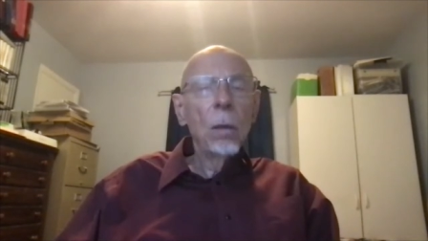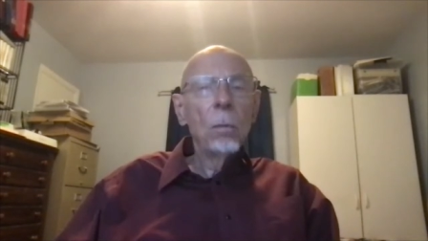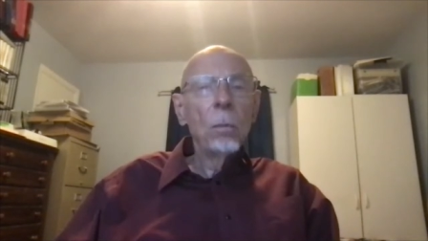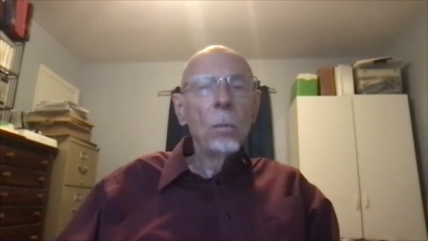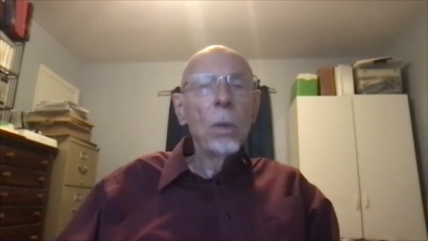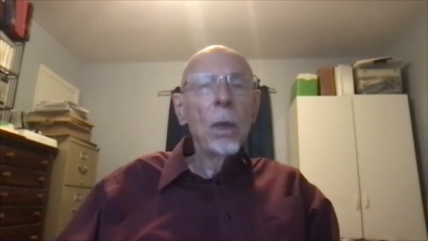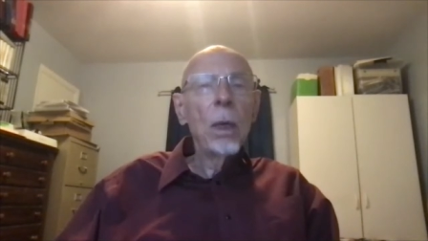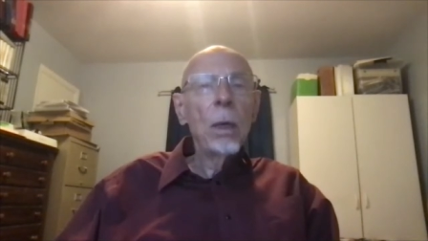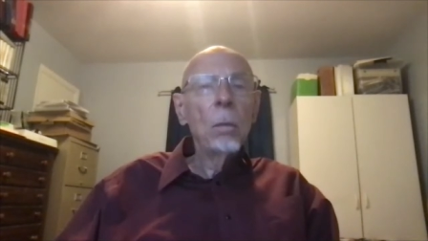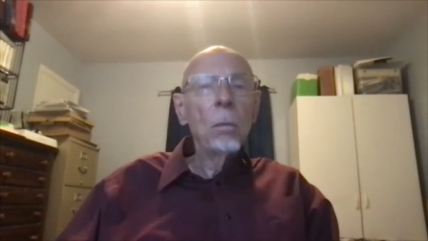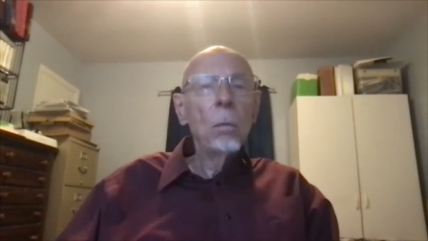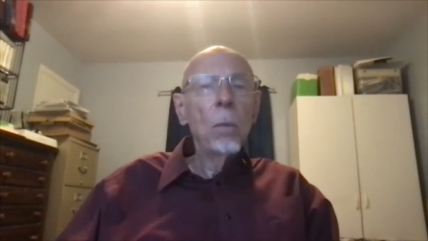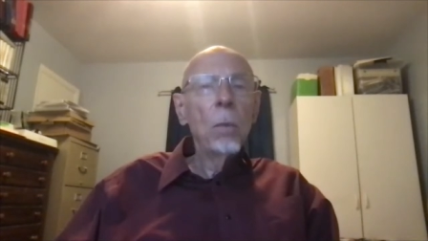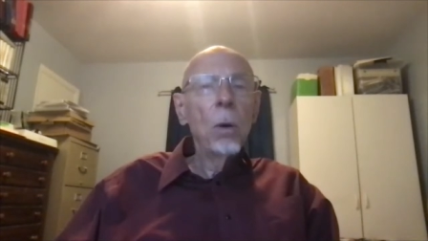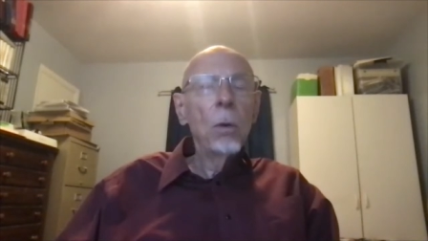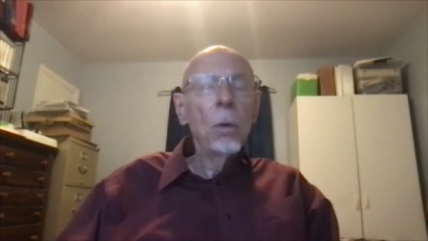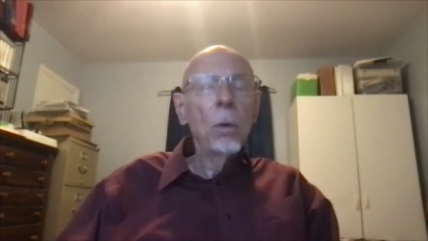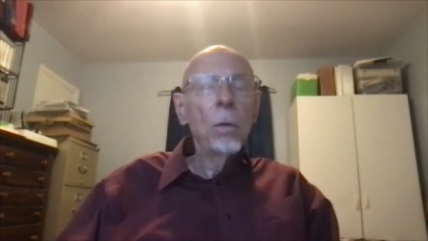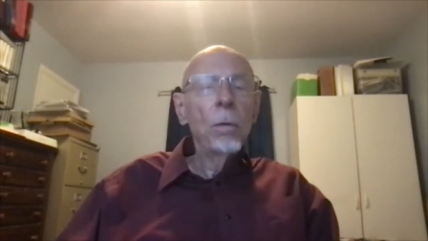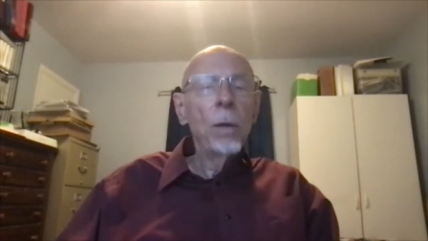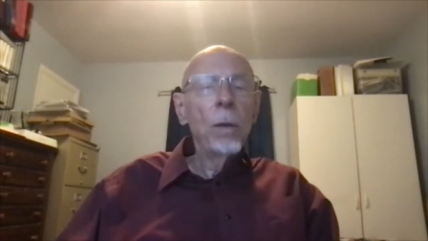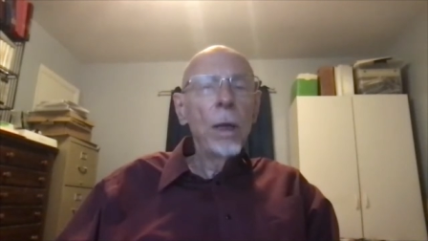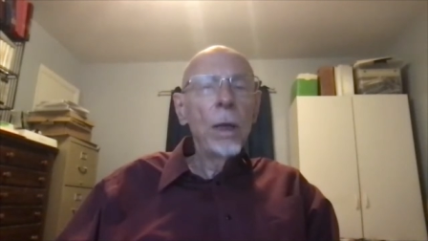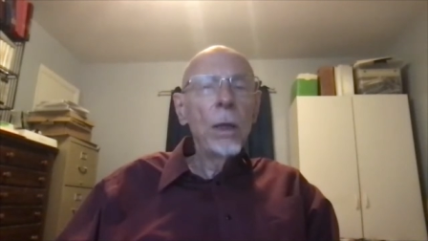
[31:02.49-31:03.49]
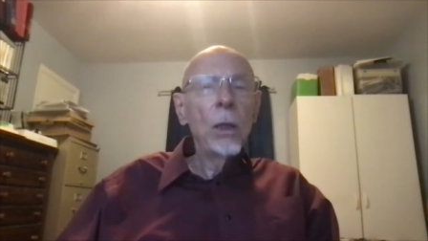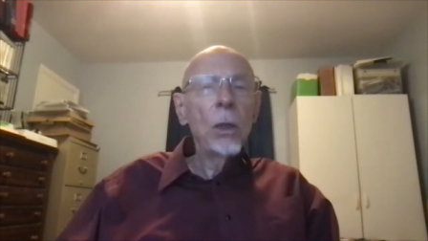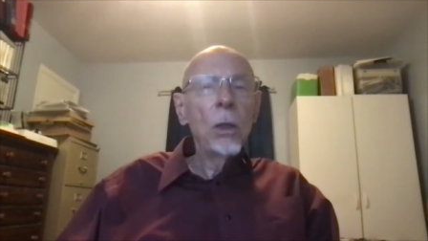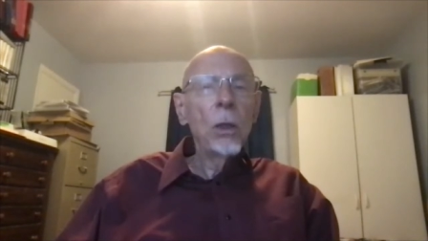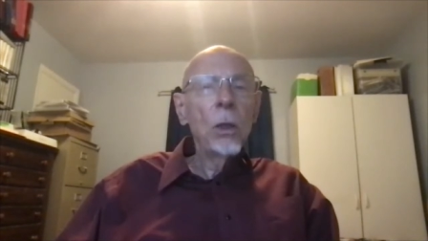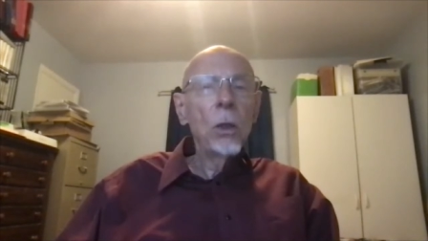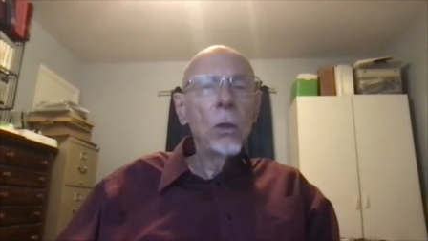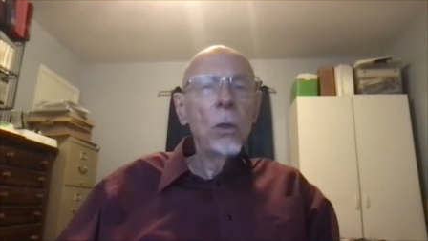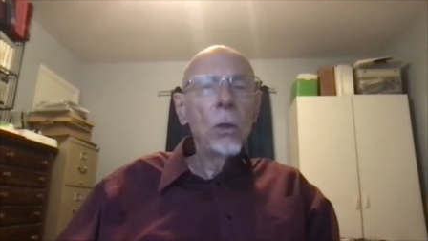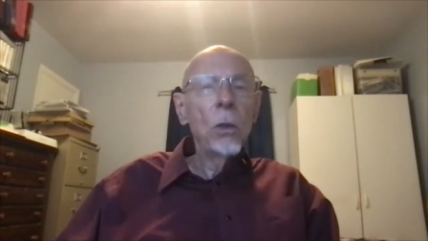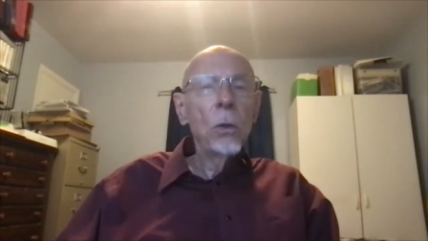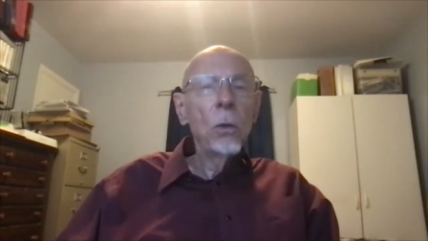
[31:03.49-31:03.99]
being motivated
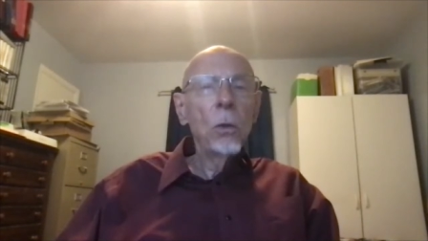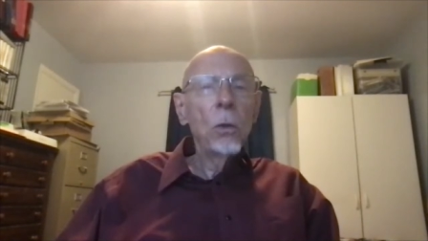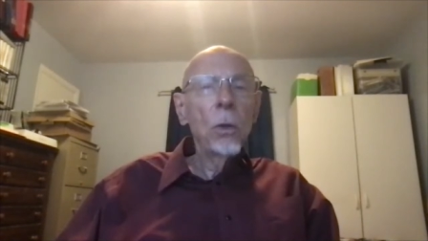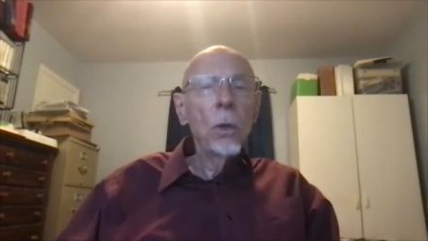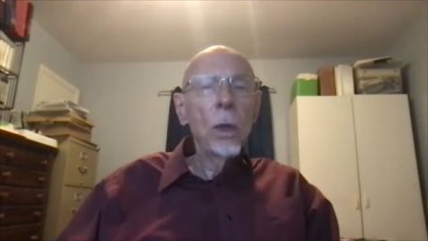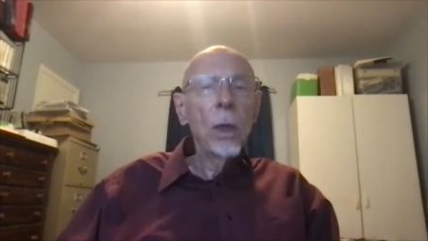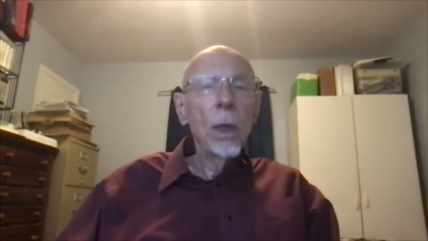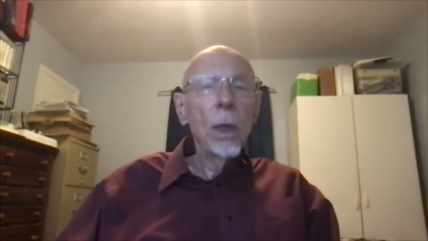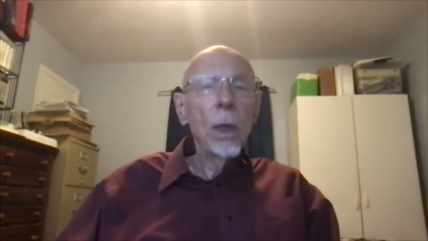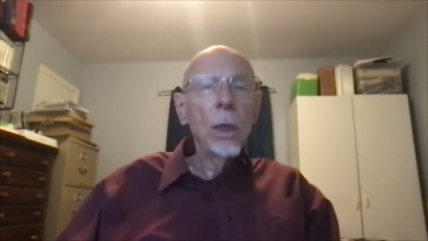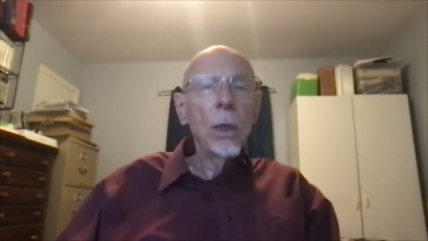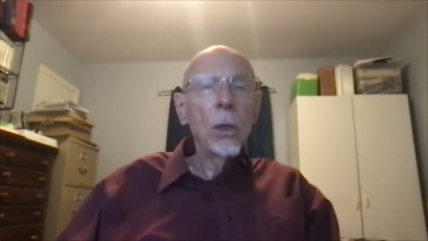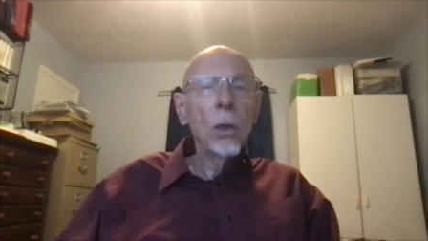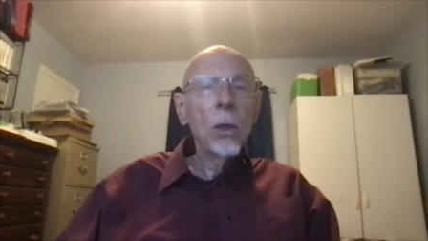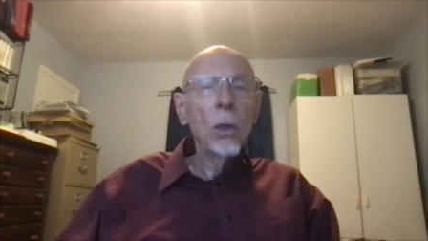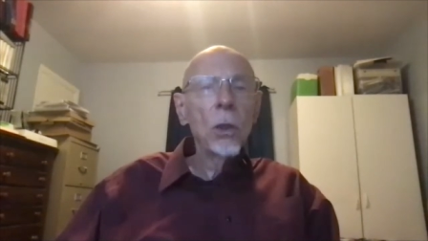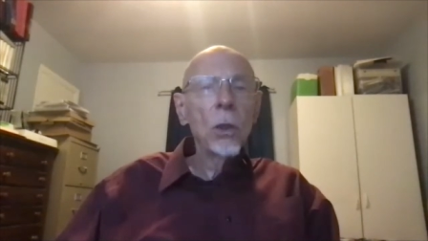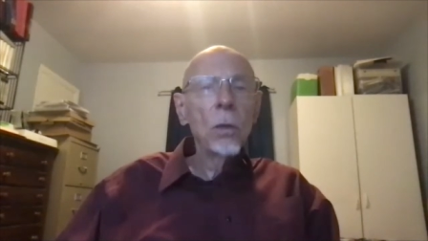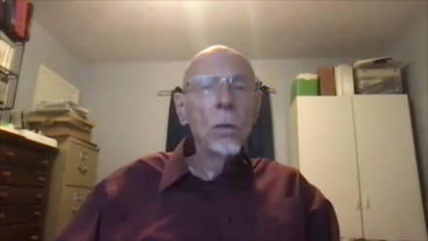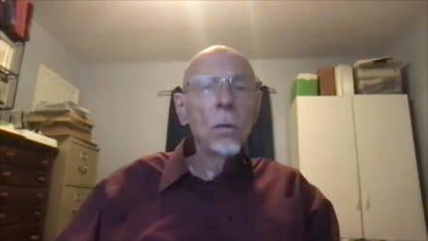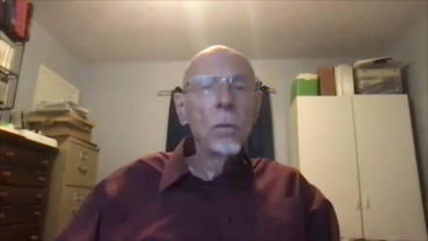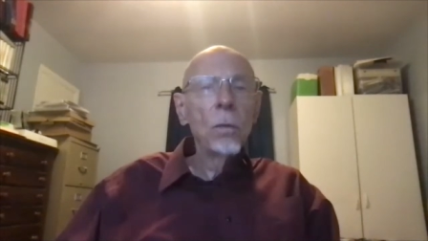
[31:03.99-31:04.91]
to do things.